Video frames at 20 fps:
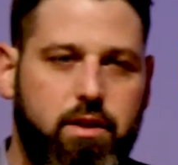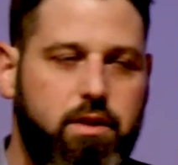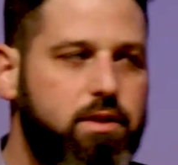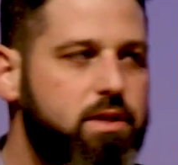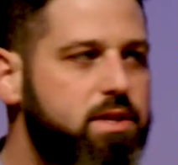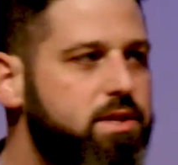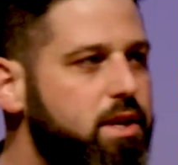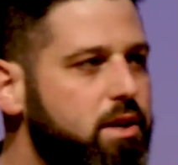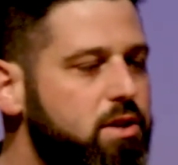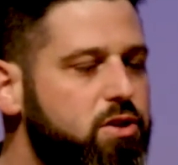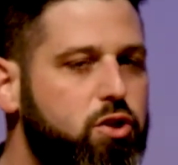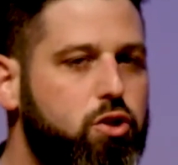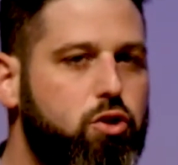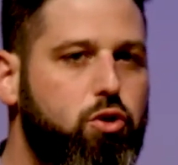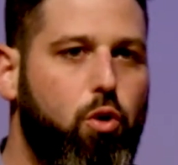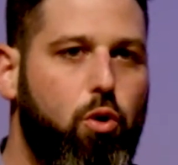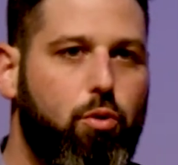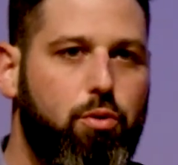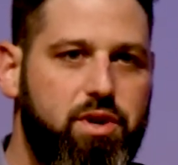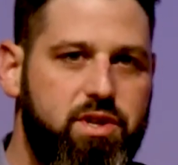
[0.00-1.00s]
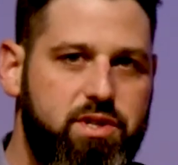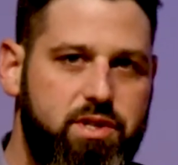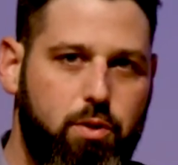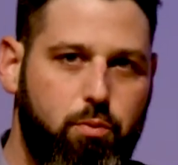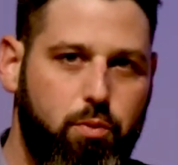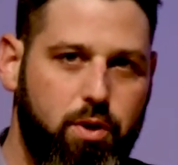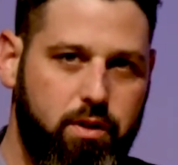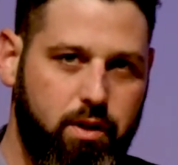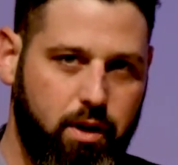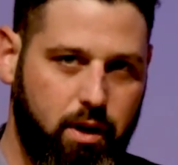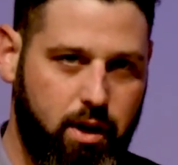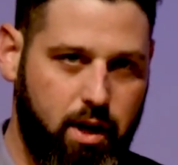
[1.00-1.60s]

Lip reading: in the sales stories that we tell